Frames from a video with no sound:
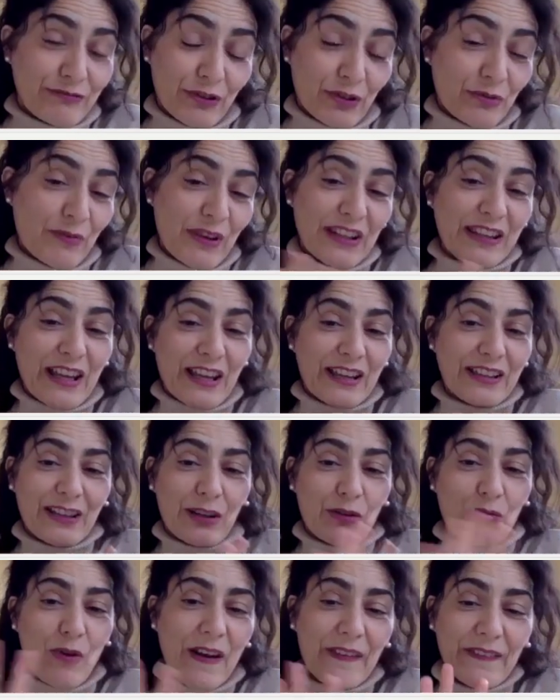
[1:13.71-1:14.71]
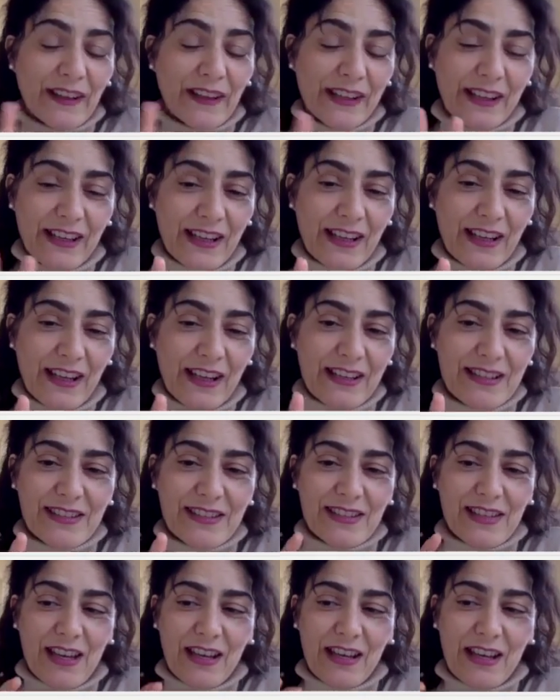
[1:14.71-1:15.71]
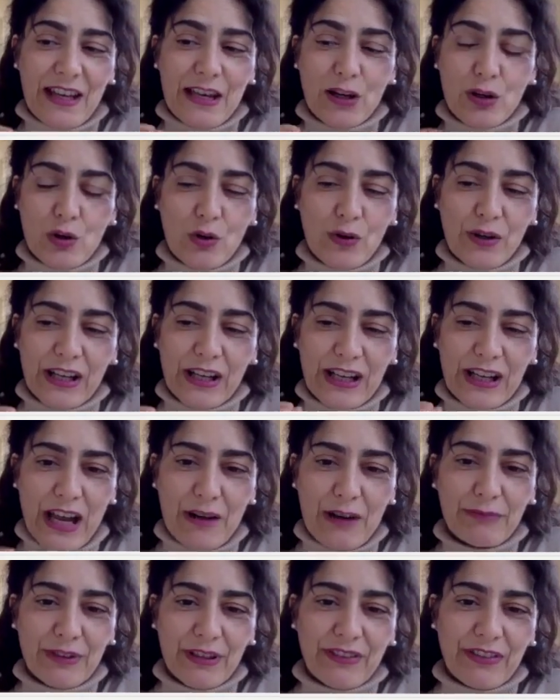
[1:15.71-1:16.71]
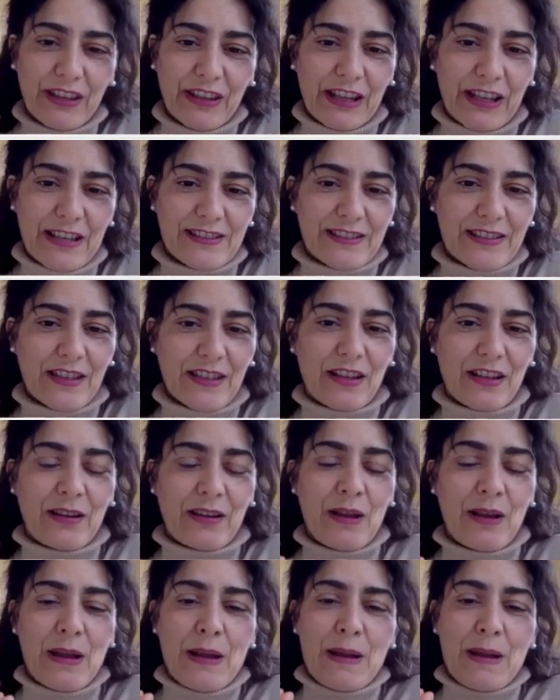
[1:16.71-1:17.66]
For me, the one that is including everything is the